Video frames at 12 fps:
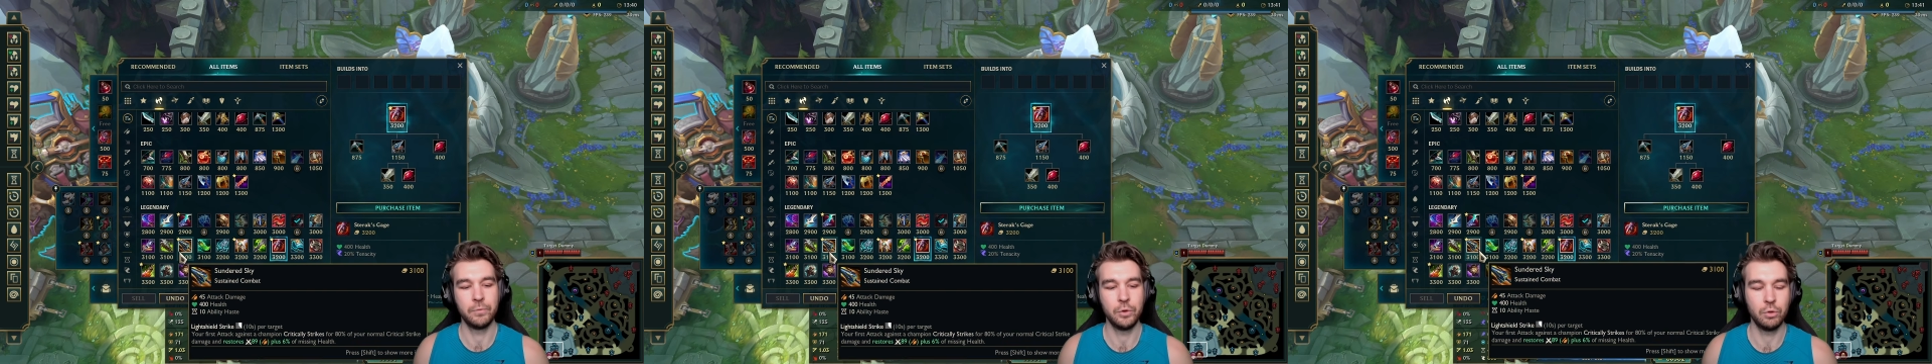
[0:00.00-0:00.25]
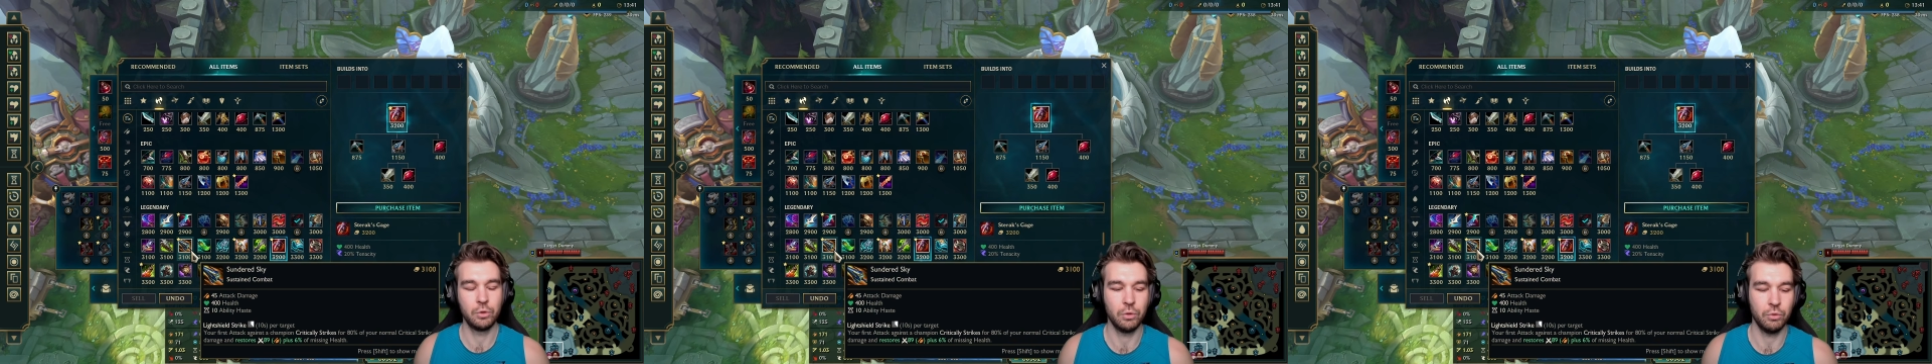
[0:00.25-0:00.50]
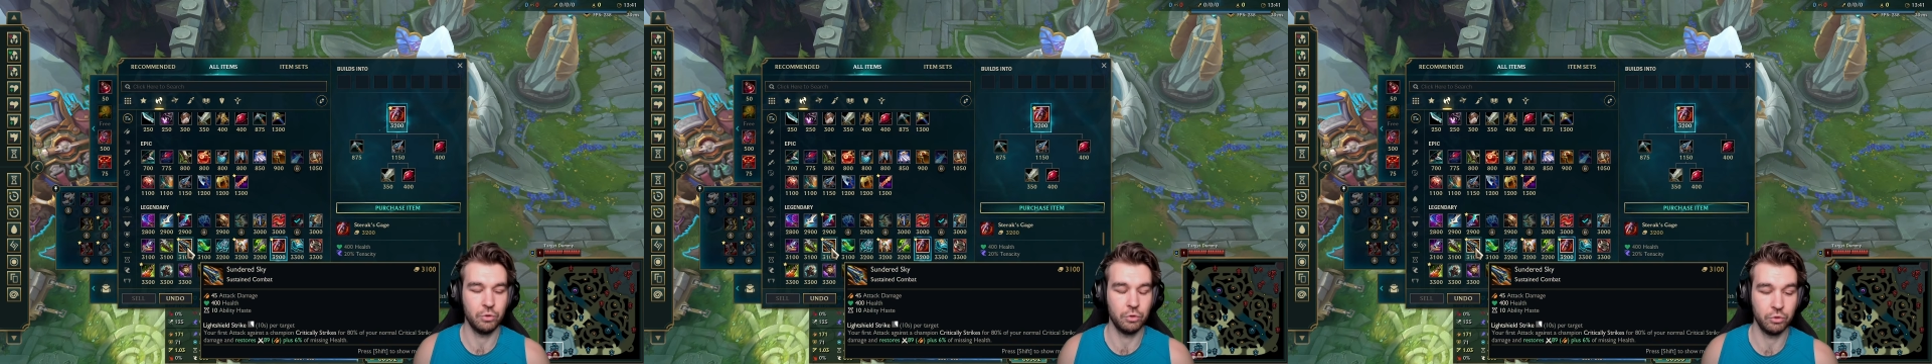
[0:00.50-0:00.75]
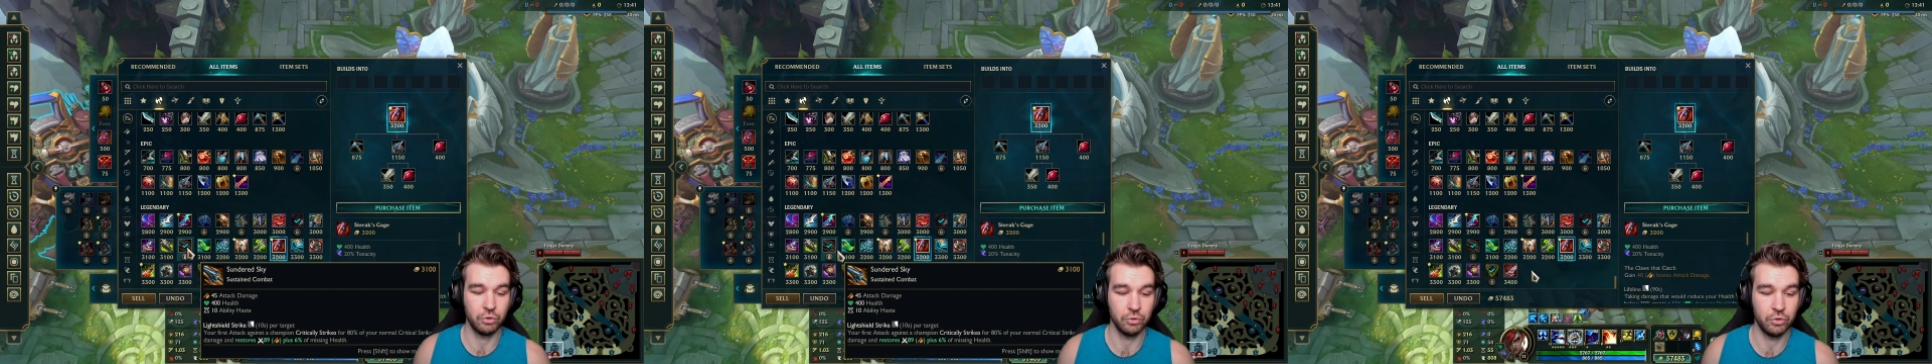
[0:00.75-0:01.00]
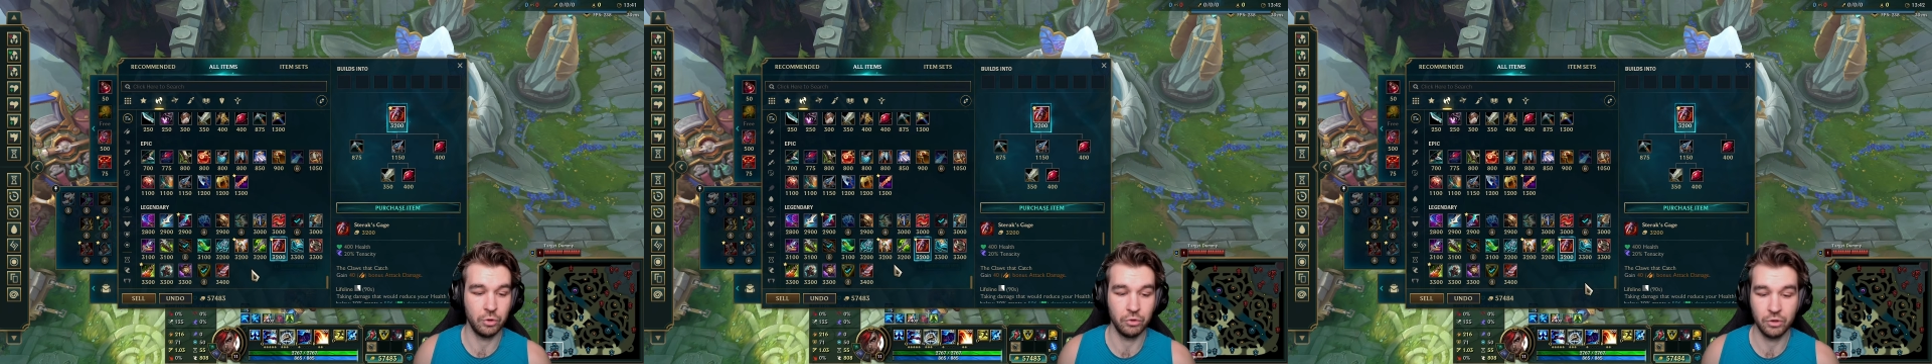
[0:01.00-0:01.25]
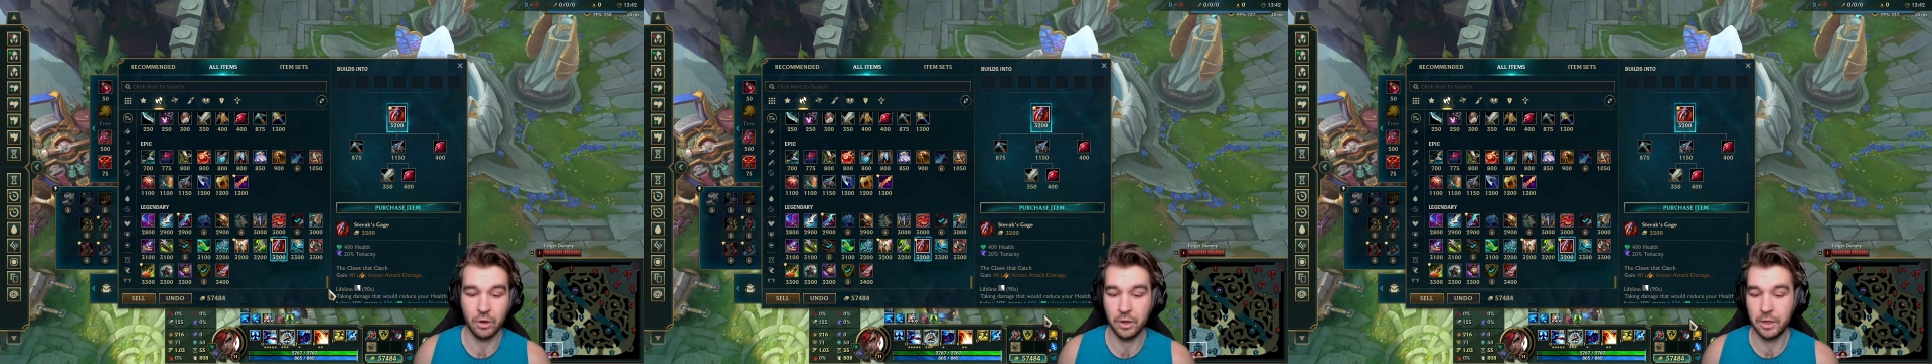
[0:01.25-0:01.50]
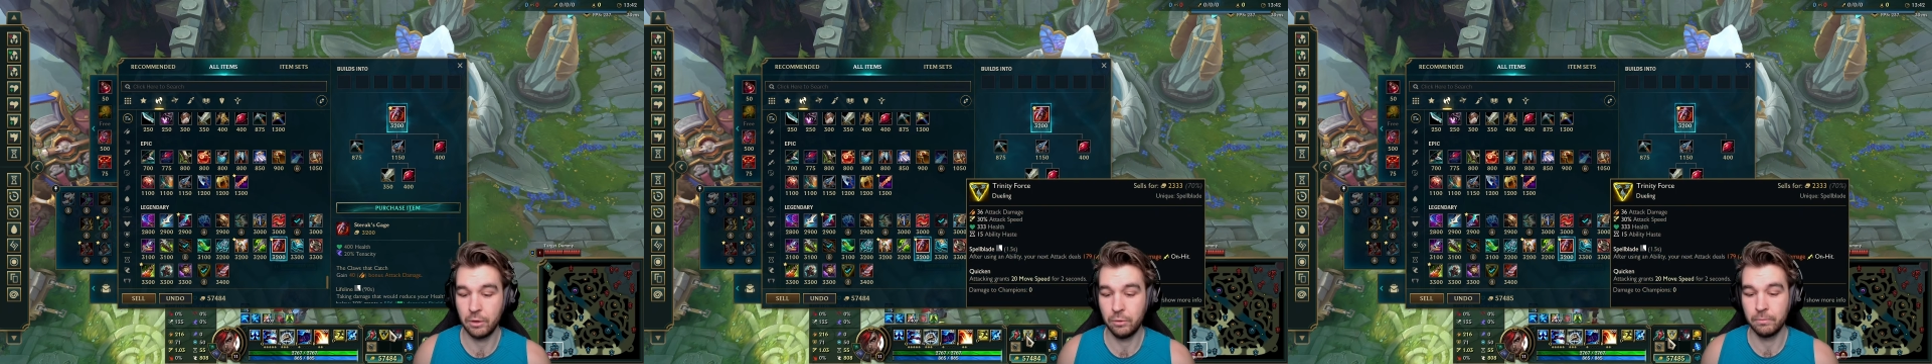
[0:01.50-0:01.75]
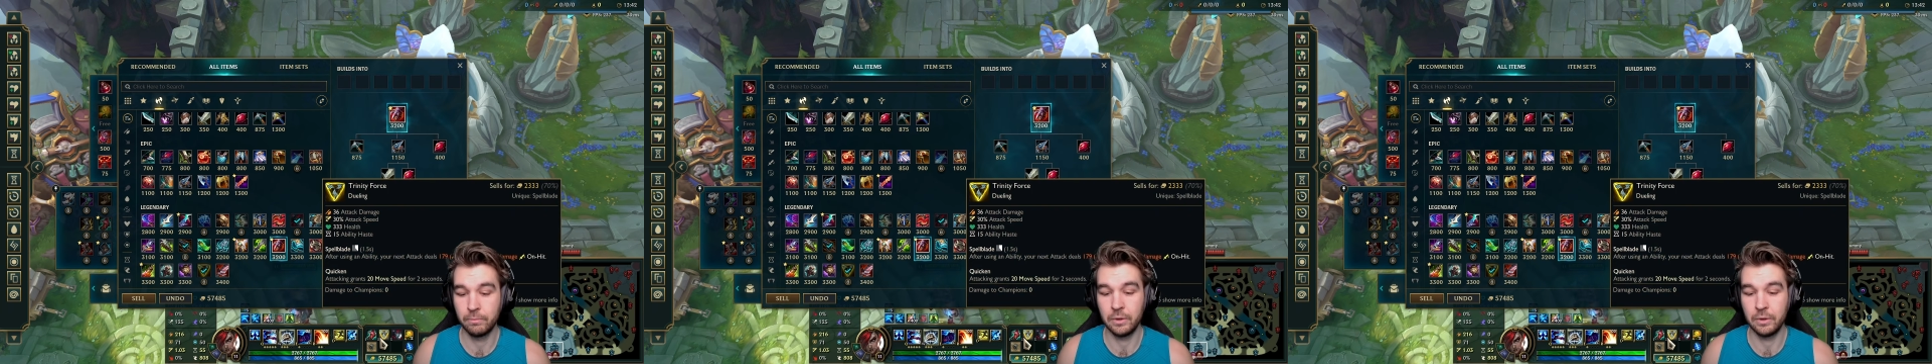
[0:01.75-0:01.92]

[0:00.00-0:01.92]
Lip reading: You can also just go Sun Sky here